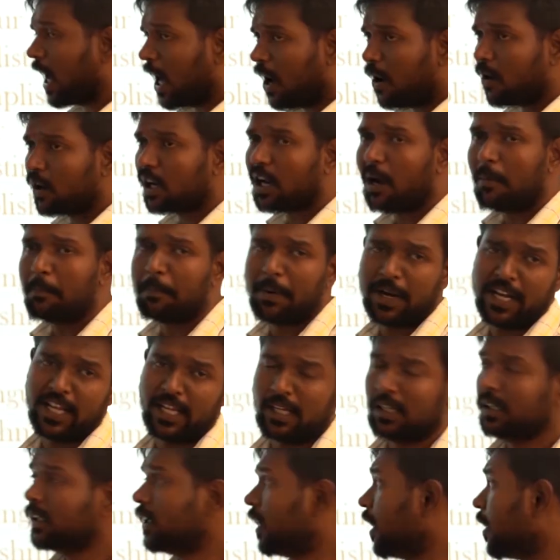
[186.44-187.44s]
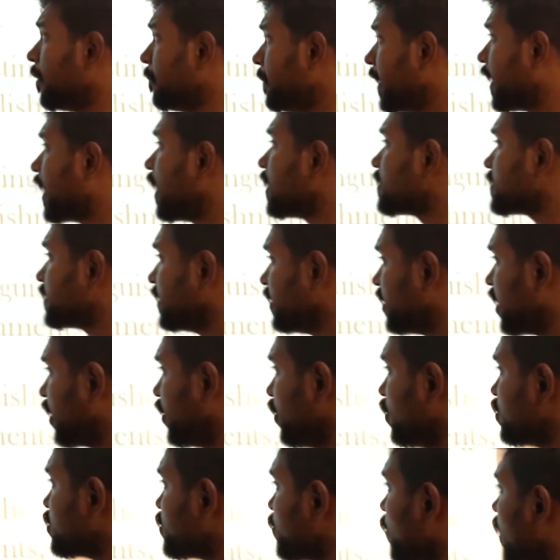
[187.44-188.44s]
our company because
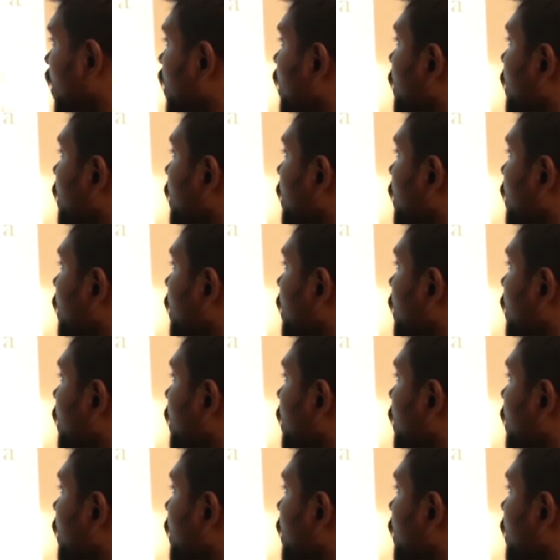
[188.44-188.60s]
introduce your